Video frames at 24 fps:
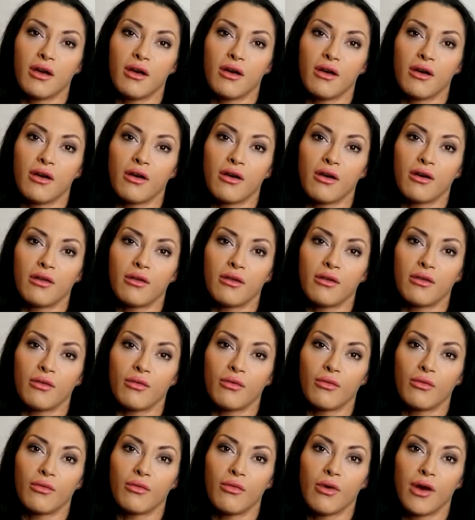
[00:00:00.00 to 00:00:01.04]
on
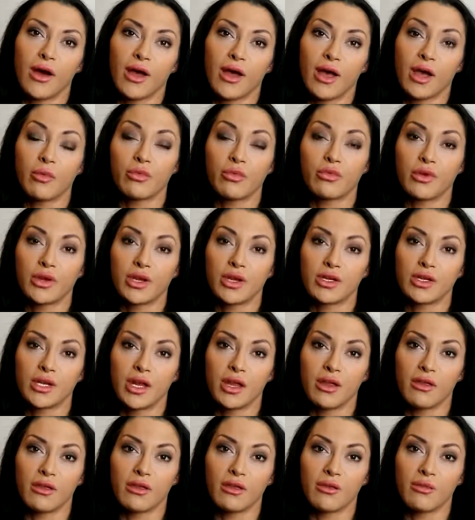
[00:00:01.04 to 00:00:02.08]
why I
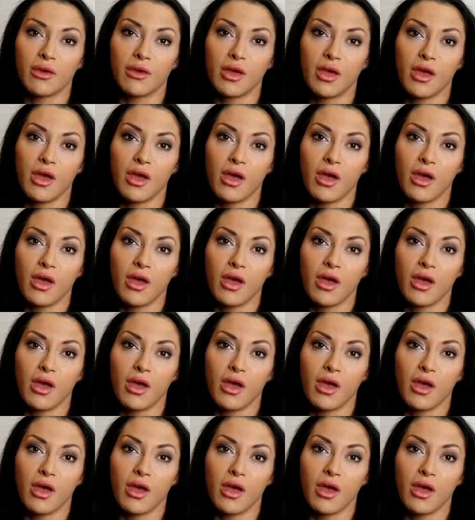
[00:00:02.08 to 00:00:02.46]
appreciate them,